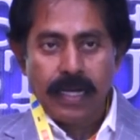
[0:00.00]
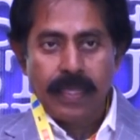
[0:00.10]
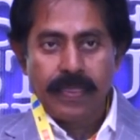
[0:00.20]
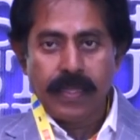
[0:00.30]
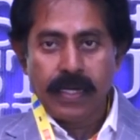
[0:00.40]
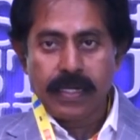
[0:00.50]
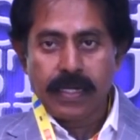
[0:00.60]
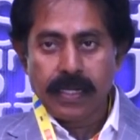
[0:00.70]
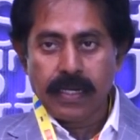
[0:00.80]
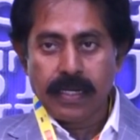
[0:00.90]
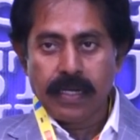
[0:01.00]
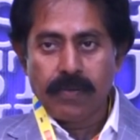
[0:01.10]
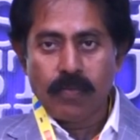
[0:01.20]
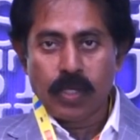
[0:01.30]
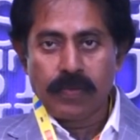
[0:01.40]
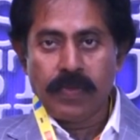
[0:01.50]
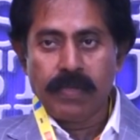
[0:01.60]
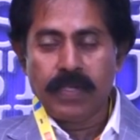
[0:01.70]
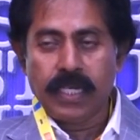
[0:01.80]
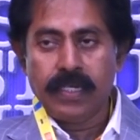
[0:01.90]
that what we
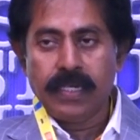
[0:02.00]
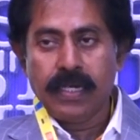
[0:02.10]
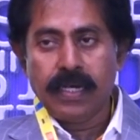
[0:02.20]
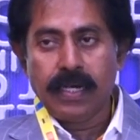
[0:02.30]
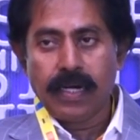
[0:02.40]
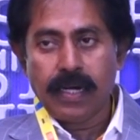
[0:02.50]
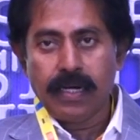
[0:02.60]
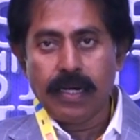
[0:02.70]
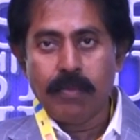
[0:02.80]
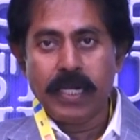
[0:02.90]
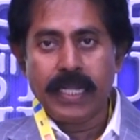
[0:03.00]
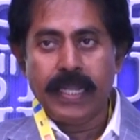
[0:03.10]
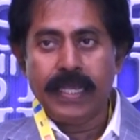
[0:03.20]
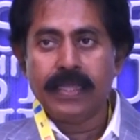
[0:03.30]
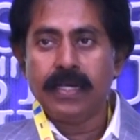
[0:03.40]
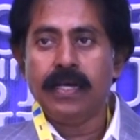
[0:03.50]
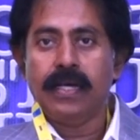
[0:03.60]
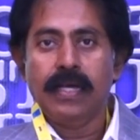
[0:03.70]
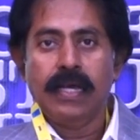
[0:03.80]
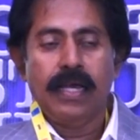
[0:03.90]
have done, abutting
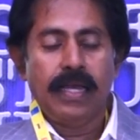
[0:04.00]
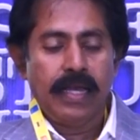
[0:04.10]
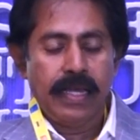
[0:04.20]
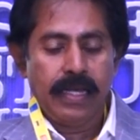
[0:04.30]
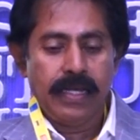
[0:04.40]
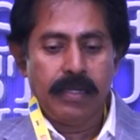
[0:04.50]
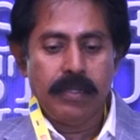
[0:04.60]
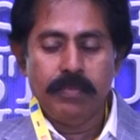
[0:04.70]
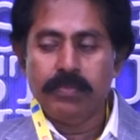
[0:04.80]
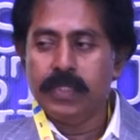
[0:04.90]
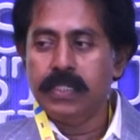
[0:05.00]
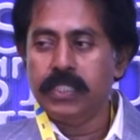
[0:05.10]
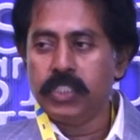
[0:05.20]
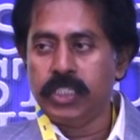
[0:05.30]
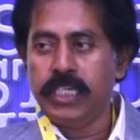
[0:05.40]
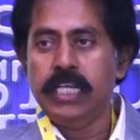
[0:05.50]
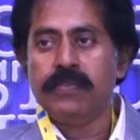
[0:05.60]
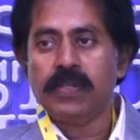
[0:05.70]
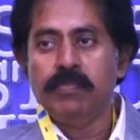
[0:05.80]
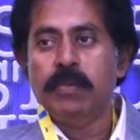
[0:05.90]
the sheet
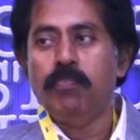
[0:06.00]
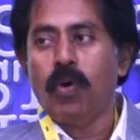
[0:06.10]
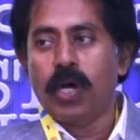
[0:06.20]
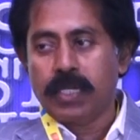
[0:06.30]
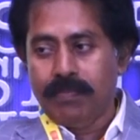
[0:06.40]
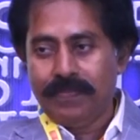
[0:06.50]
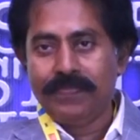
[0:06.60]
from the bottom.